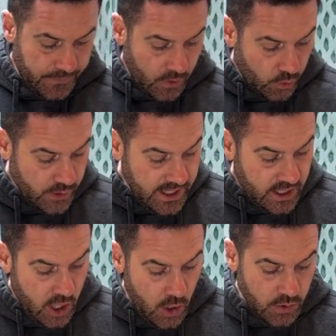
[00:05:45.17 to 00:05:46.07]

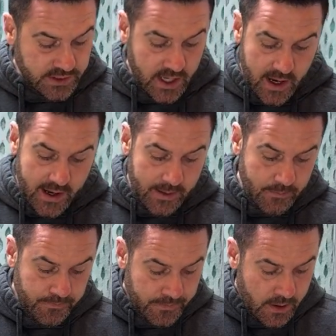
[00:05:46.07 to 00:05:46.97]
Recoat
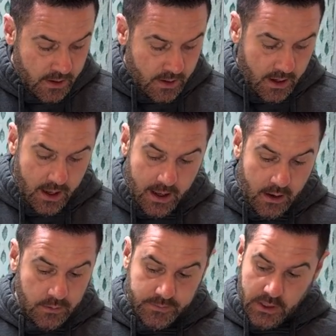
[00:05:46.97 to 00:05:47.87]
time,
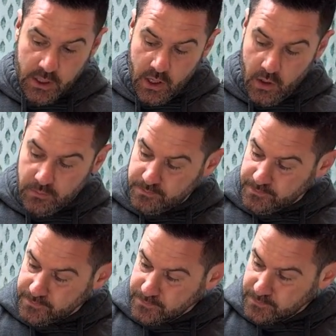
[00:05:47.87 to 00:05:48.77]
you know,
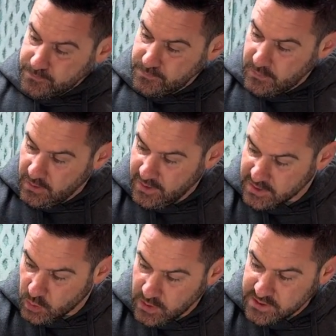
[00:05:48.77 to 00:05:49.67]

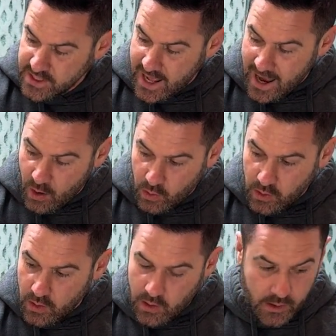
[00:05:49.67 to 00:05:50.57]
this one's an
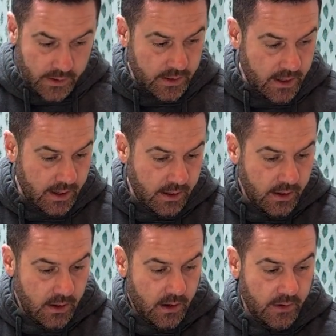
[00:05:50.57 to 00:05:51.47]
hour on the
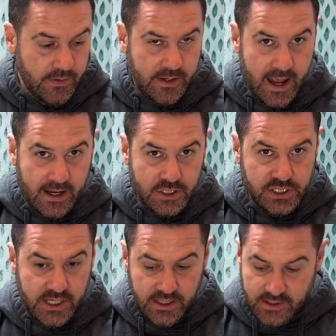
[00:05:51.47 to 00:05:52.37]
data
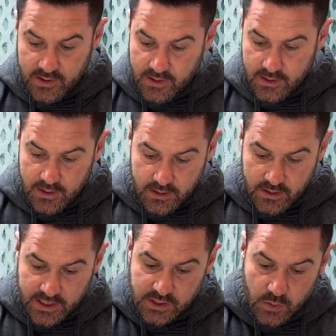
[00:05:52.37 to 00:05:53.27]
sheet.
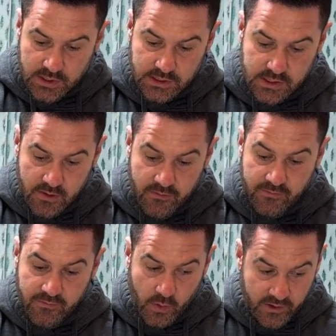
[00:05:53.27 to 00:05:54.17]
This one's
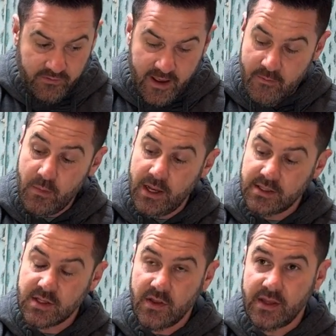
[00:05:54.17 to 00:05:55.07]
45
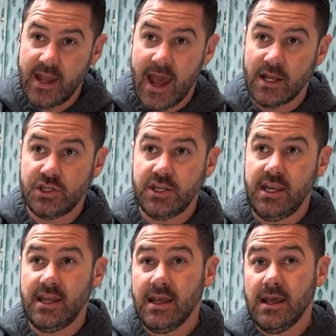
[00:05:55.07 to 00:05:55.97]
minutes on the data
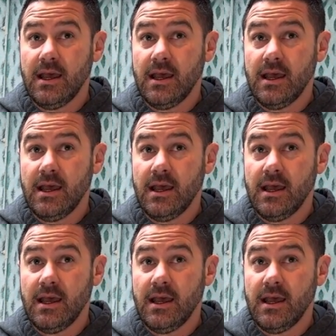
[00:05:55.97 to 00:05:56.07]
sheet.